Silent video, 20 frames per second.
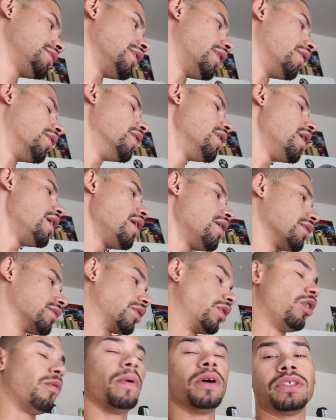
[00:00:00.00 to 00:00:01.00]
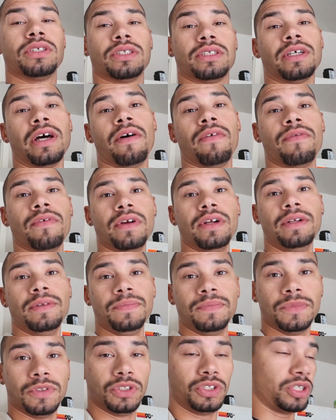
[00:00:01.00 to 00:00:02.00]
So there's a whole bunch of stuff
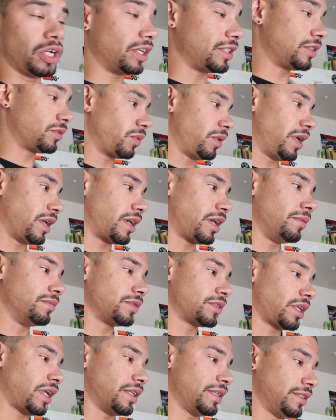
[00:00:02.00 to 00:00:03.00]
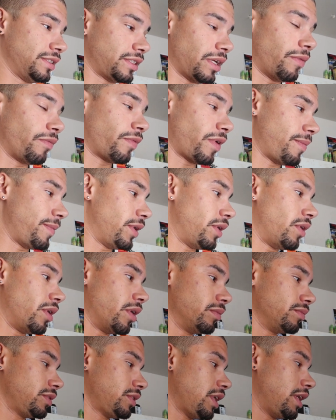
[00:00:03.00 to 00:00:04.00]
just when it comes to like the subframe and
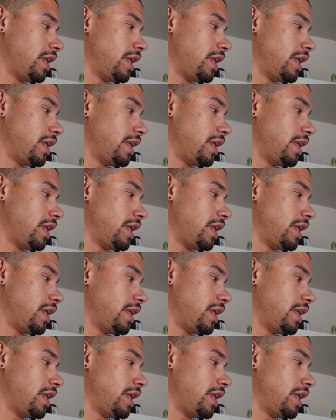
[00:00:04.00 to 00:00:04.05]
arms.